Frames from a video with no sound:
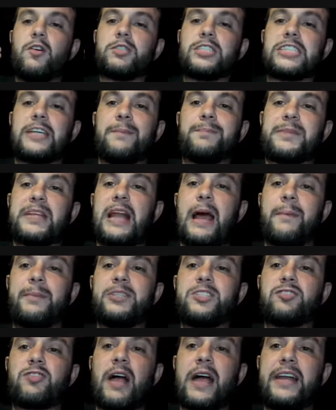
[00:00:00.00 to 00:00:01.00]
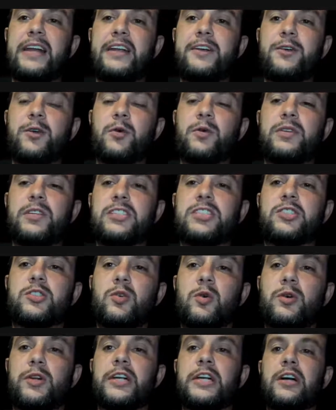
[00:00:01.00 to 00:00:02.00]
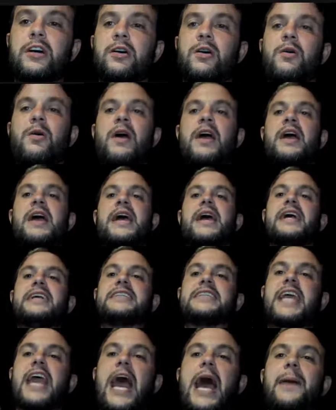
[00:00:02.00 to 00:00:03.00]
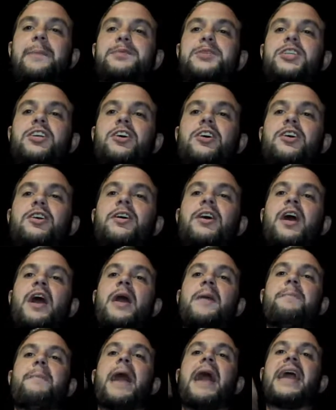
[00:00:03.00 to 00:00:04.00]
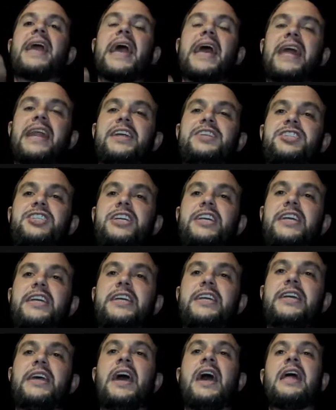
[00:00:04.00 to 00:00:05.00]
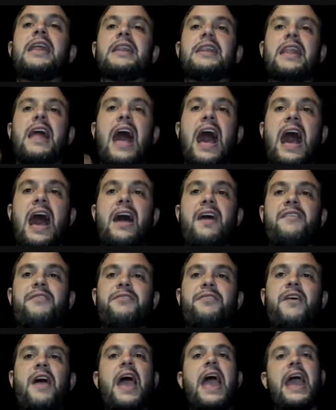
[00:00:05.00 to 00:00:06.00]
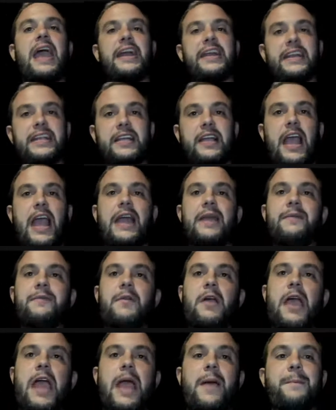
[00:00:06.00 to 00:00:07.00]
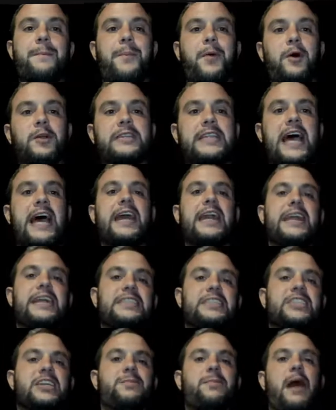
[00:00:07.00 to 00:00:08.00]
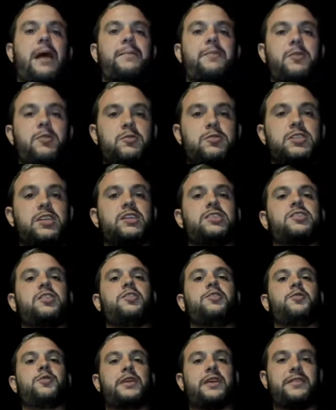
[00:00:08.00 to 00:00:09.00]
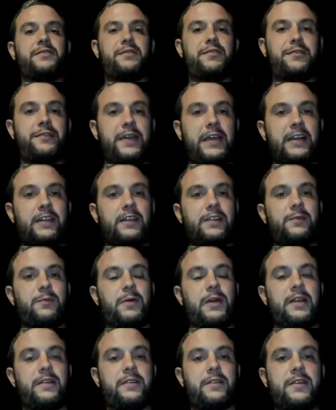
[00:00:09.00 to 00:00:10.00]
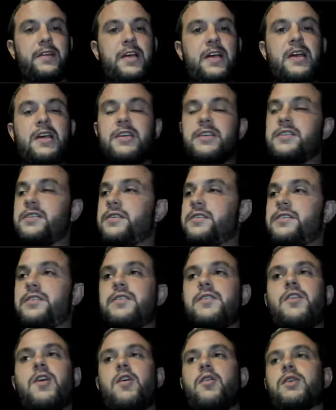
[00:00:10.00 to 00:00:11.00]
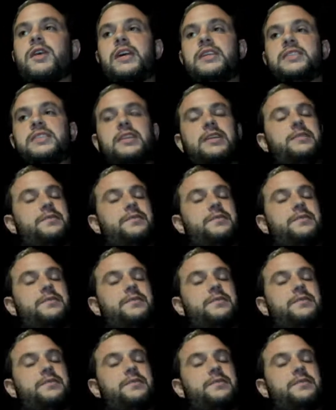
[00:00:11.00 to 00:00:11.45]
Something I've been trying to do in the studio is capture my energy live and put that into my music so you can feel it when, because